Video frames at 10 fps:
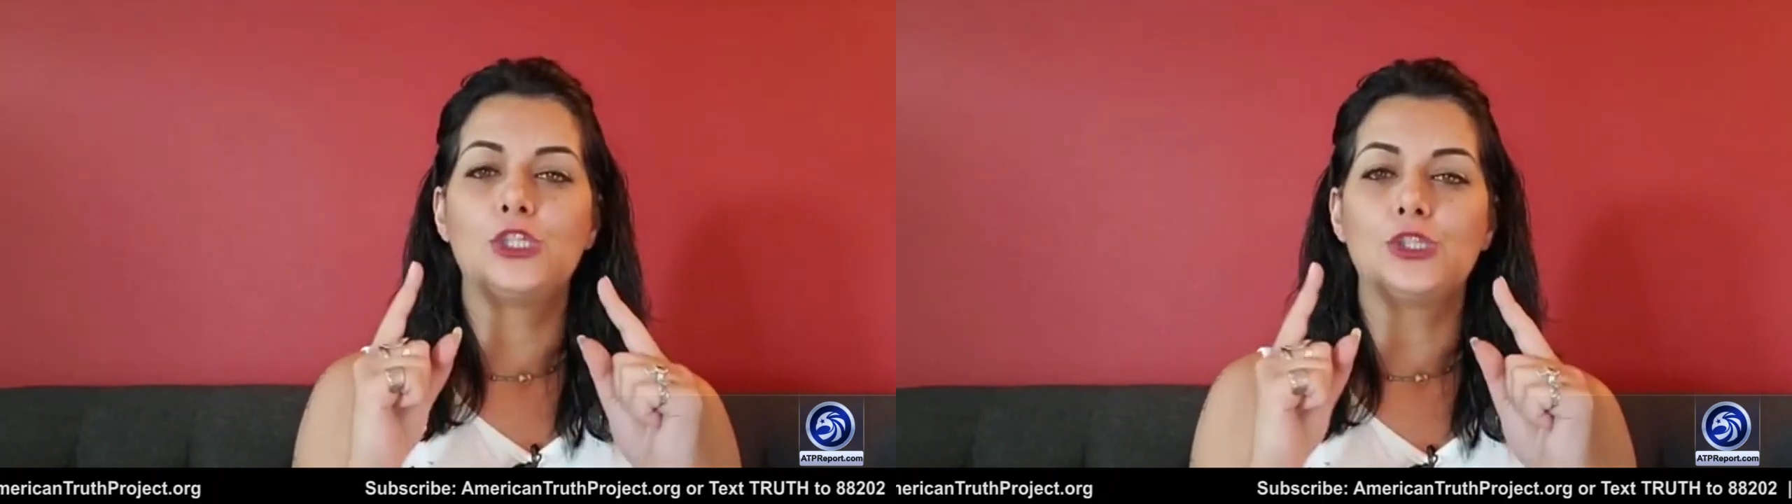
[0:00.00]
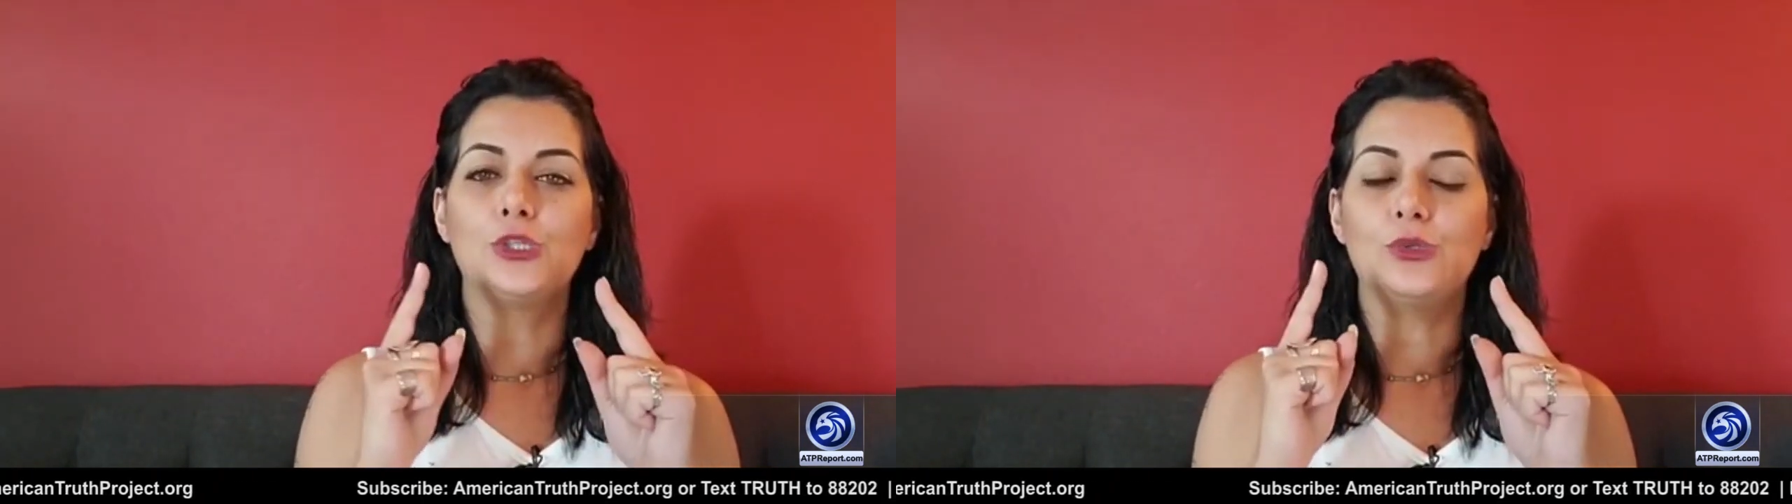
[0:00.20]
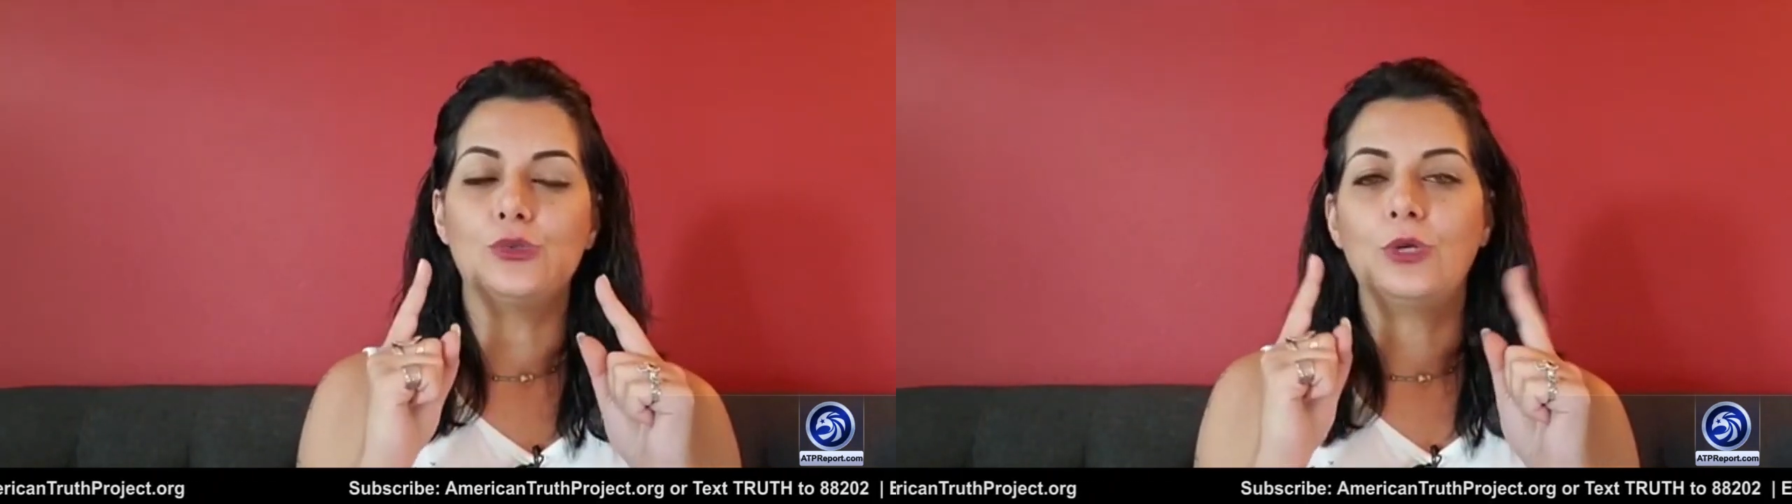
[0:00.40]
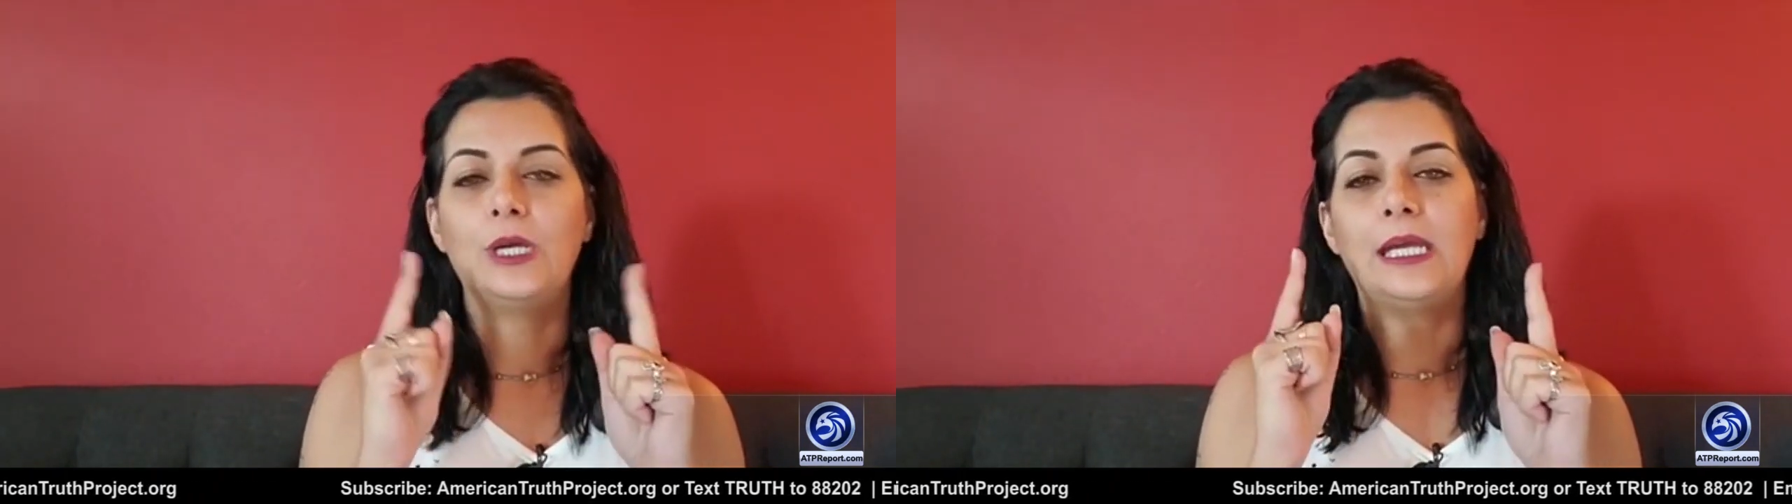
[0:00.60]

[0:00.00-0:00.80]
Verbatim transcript: to